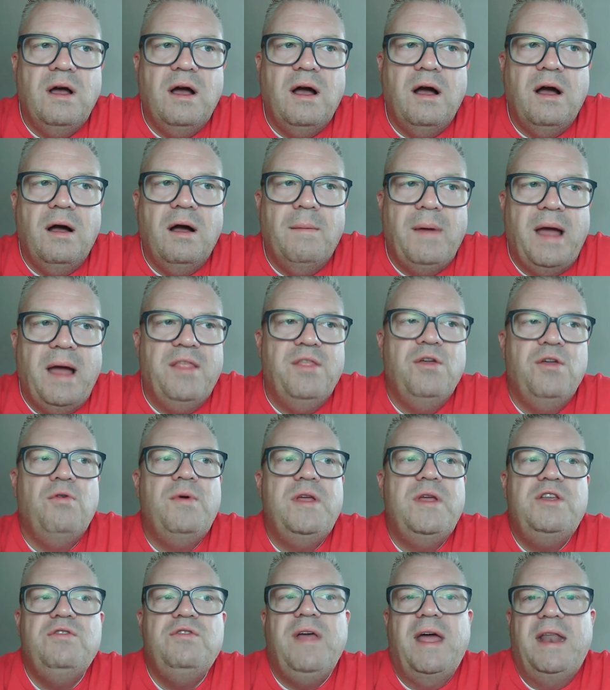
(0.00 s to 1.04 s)
I know
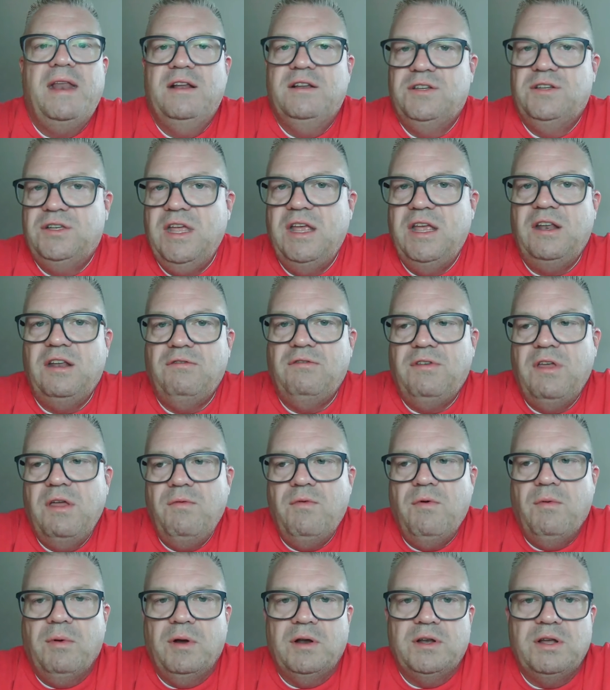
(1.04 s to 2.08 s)
we do that instinctively
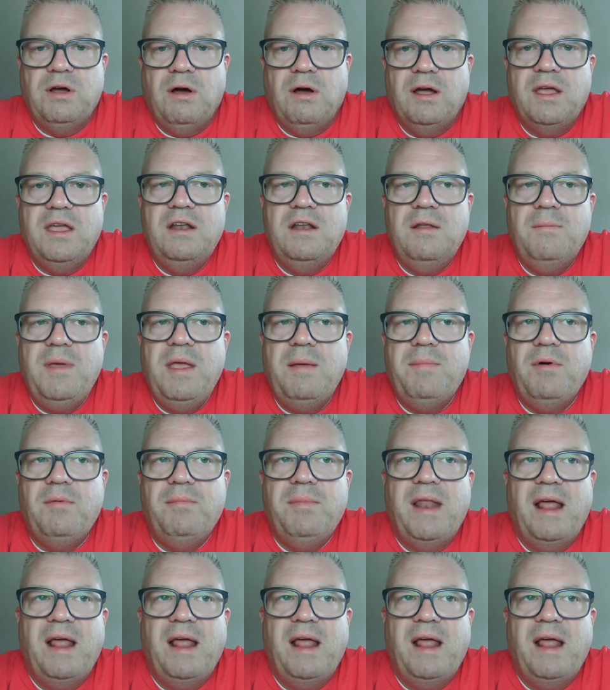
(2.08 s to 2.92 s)
when we're talking to people,